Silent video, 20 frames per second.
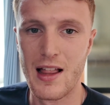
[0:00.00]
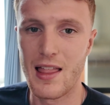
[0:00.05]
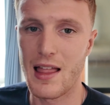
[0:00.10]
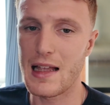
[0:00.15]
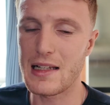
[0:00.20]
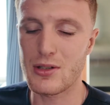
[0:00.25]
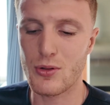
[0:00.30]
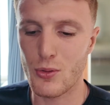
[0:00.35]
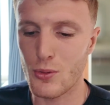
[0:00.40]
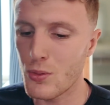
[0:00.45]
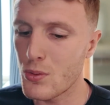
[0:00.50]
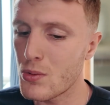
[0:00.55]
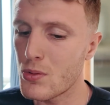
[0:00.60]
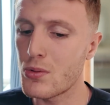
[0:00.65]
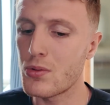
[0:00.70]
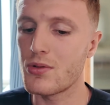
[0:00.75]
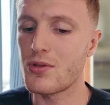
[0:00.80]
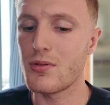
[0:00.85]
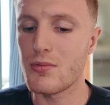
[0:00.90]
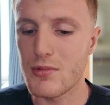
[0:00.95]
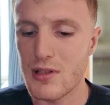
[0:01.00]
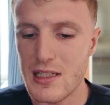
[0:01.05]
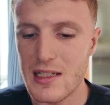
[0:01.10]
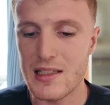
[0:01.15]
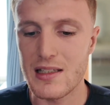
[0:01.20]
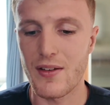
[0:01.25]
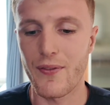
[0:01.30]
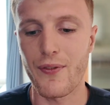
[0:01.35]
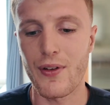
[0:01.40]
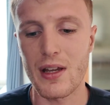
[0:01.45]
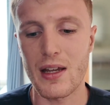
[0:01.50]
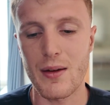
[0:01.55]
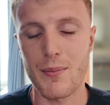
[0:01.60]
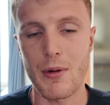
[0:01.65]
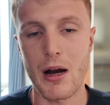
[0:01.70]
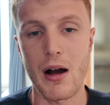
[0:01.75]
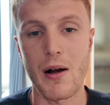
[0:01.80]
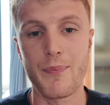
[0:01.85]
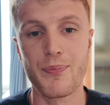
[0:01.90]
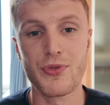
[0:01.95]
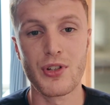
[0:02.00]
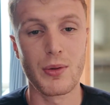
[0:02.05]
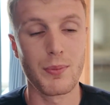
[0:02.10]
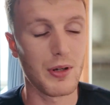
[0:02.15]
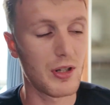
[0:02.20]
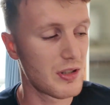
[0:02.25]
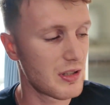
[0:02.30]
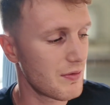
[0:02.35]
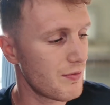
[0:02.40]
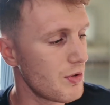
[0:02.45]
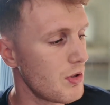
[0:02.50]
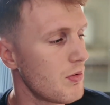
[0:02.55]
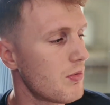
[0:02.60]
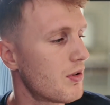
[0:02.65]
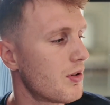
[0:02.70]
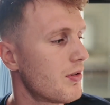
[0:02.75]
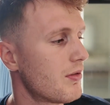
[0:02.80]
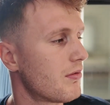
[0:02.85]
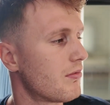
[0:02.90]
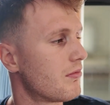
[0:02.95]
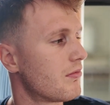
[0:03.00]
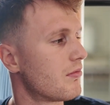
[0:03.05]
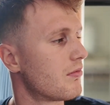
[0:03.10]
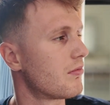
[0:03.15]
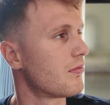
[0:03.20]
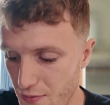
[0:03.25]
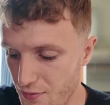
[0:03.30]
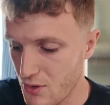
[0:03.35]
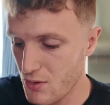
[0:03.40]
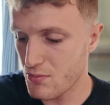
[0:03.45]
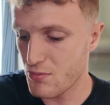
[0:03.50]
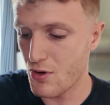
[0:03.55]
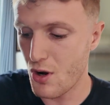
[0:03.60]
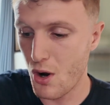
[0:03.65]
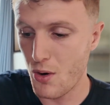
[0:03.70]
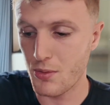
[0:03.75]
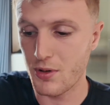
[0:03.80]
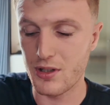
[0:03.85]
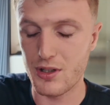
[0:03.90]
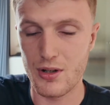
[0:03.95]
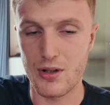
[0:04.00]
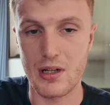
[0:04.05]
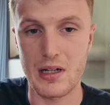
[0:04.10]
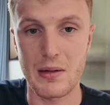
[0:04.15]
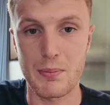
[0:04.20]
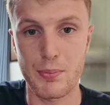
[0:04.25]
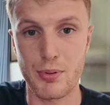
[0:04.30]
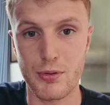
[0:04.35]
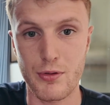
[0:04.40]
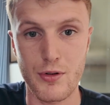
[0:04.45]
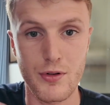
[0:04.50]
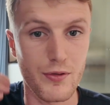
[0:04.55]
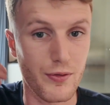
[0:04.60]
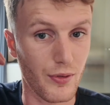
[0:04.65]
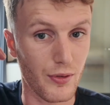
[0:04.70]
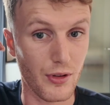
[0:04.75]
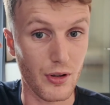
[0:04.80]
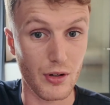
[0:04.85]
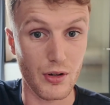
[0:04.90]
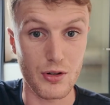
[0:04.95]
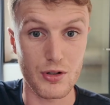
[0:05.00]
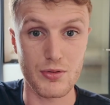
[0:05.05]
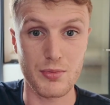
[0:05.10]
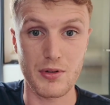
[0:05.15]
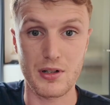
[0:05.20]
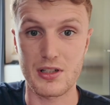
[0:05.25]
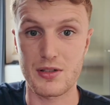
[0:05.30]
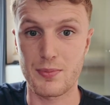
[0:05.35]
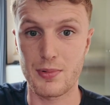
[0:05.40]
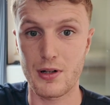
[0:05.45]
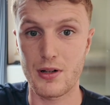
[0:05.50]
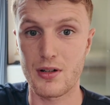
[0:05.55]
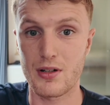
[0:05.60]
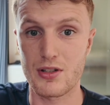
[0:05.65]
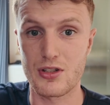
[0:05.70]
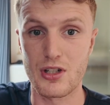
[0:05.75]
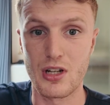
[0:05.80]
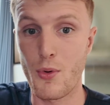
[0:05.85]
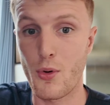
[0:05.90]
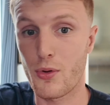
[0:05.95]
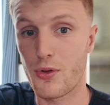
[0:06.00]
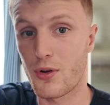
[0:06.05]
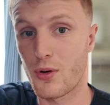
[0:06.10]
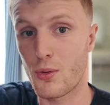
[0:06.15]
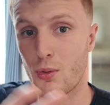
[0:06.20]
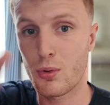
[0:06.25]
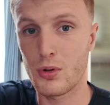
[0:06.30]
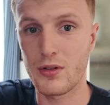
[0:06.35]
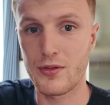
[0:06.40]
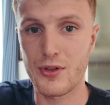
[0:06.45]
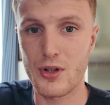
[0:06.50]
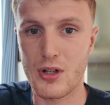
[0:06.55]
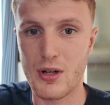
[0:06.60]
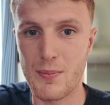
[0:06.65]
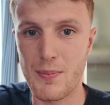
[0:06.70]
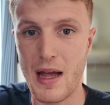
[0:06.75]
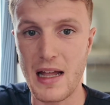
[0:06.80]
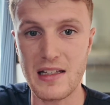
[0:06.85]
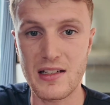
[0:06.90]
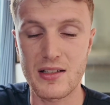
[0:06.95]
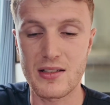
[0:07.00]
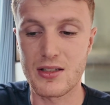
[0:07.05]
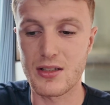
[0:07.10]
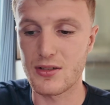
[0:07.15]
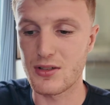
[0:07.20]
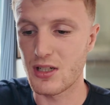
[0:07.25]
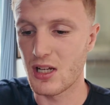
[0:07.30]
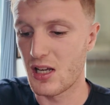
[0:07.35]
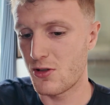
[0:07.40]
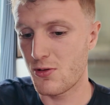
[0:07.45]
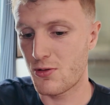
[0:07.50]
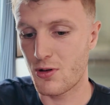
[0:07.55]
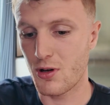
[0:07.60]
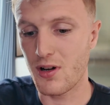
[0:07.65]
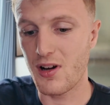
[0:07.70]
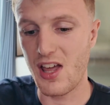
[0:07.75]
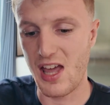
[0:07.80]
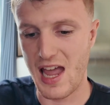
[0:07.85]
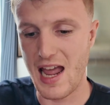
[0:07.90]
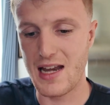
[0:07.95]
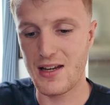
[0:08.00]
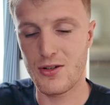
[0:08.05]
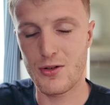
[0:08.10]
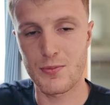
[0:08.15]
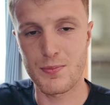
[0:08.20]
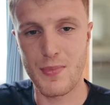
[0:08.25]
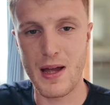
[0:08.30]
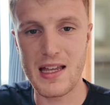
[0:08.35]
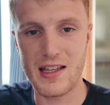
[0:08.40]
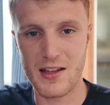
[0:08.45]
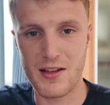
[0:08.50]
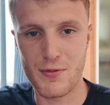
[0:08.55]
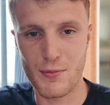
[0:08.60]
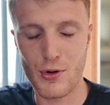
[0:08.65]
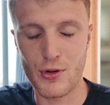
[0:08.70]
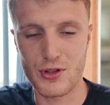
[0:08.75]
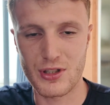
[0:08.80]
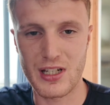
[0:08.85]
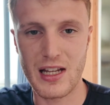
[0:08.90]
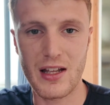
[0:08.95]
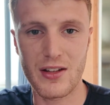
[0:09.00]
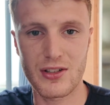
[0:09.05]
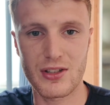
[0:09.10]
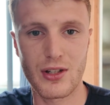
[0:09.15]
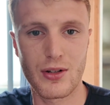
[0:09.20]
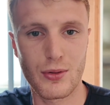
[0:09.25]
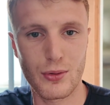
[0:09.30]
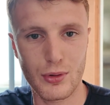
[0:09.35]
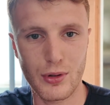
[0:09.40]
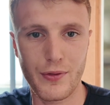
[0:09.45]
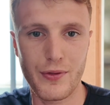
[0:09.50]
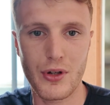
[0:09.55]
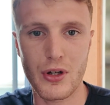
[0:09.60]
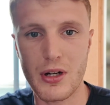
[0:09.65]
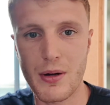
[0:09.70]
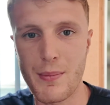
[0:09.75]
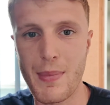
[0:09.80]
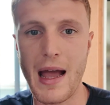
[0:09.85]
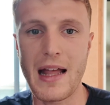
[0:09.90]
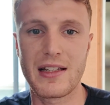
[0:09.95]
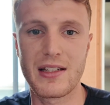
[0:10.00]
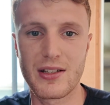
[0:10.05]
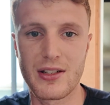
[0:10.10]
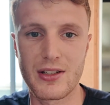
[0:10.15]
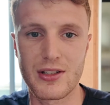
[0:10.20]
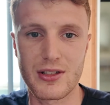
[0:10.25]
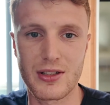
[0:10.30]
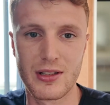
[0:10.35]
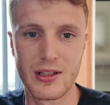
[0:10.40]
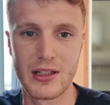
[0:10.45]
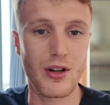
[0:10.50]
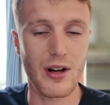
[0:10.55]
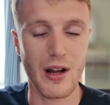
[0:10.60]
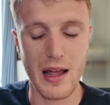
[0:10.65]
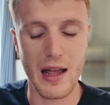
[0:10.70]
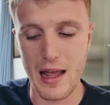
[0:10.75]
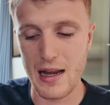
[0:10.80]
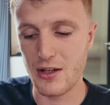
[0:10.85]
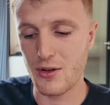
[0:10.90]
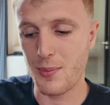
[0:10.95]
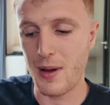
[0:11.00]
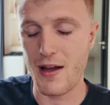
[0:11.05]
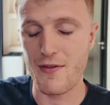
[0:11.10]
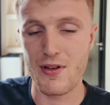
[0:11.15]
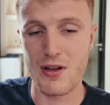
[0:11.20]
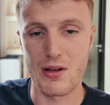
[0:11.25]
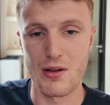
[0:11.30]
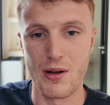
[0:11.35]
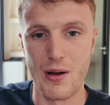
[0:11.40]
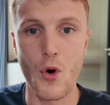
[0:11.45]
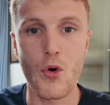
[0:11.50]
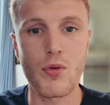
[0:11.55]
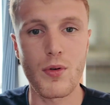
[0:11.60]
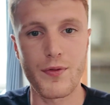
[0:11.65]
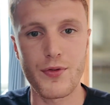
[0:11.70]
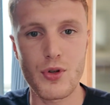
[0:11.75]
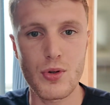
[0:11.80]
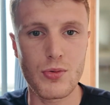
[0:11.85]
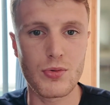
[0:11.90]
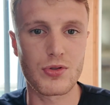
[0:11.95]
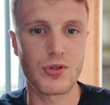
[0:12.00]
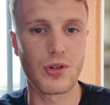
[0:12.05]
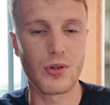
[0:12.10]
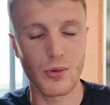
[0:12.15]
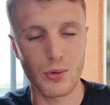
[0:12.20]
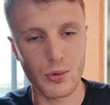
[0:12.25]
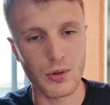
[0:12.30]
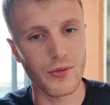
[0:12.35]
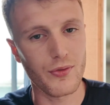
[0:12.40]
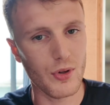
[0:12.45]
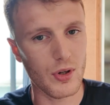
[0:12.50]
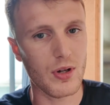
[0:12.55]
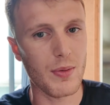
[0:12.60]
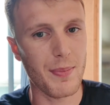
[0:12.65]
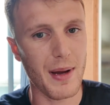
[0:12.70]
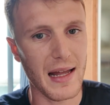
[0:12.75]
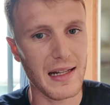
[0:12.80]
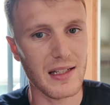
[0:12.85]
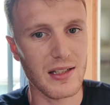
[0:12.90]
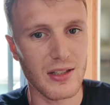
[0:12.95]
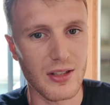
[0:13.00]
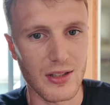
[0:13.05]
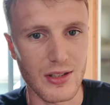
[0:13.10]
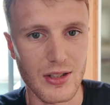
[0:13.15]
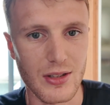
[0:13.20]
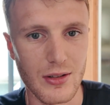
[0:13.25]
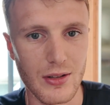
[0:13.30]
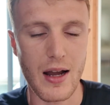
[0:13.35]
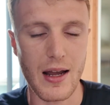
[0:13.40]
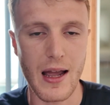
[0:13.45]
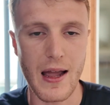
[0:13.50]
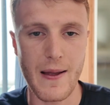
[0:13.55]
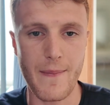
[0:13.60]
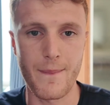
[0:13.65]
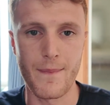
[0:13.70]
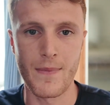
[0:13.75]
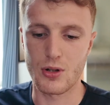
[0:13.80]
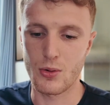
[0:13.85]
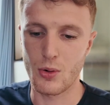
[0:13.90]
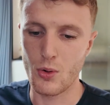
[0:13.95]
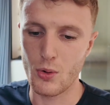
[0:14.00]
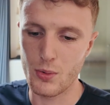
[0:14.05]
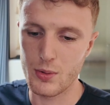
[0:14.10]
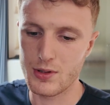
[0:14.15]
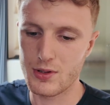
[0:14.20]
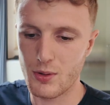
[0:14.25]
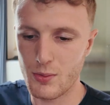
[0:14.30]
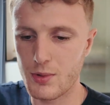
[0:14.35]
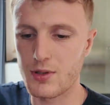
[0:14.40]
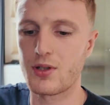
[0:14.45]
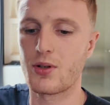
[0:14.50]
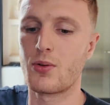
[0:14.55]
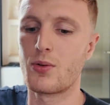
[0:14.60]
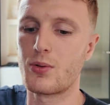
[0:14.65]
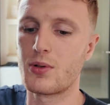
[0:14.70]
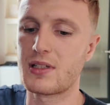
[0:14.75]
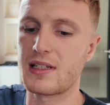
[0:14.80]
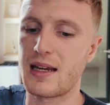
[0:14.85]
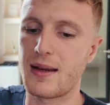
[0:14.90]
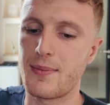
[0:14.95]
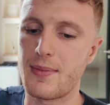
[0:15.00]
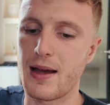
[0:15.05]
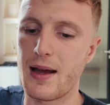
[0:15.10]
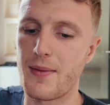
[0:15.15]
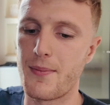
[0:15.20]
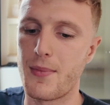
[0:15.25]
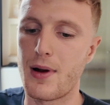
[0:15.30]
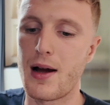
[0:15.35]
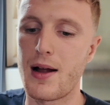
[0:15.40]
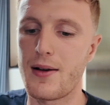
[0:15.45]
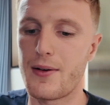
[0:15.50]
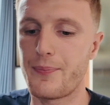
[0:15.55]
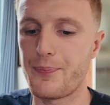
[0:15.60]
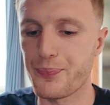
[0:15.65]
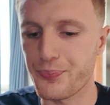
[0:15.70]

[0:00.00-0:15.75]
That's all you need to think about, because if you know that you can improve the customer experience more than all of your competitors, you're going to end up making more sales than all of your competitors. You're going to end up having more reviews than all of your competitors, okay? So always keep that in mind.